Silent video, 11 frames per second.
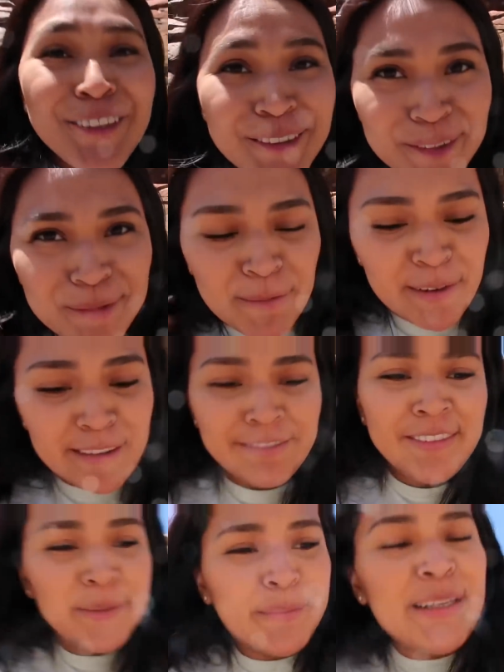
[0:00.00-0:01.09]
super
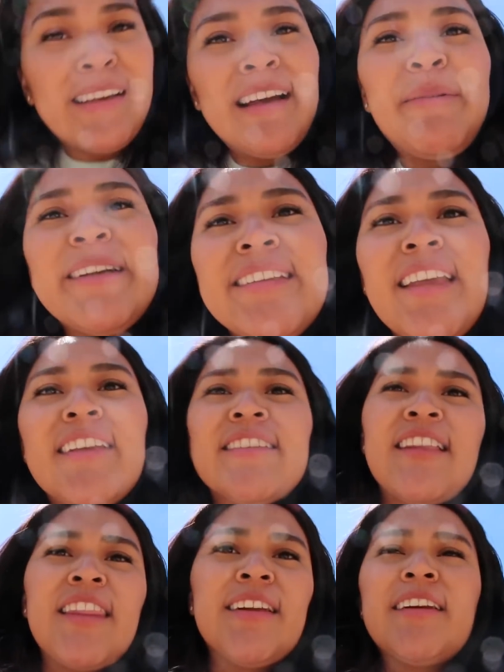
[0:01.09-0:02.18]
beautiful but apparently there's
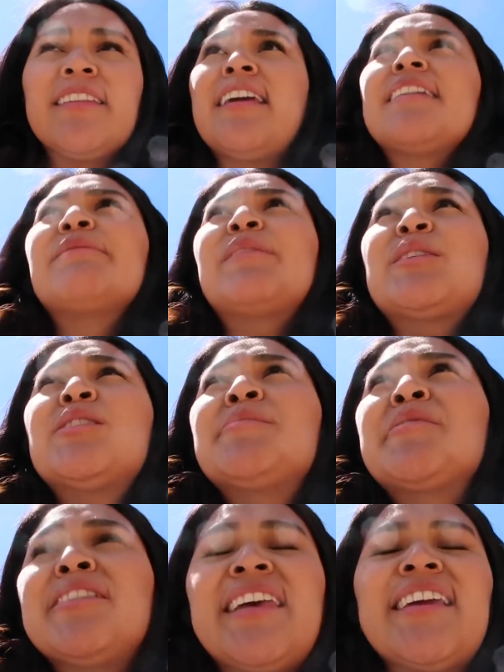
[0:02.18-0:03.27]
another like there's two
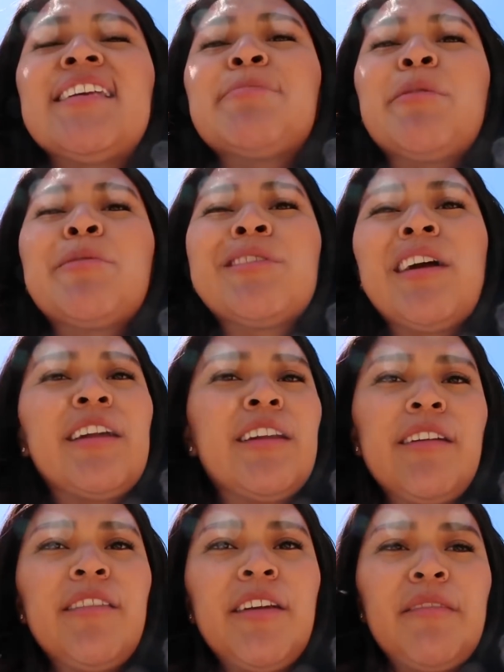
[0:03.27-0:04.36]
more lakes but we're not gonna
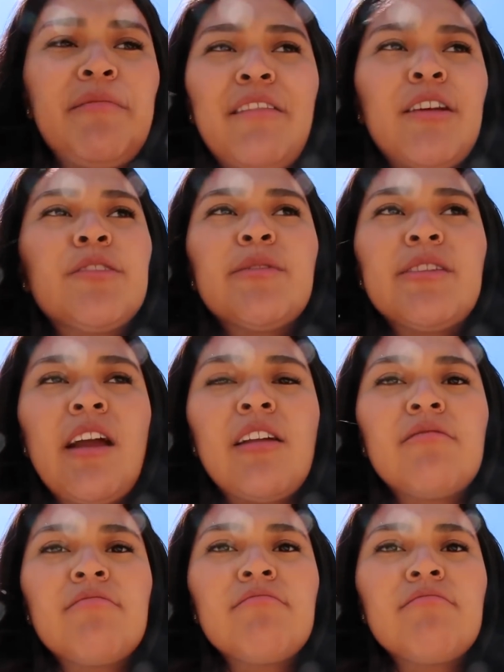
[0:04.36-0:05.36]
go there because we're tired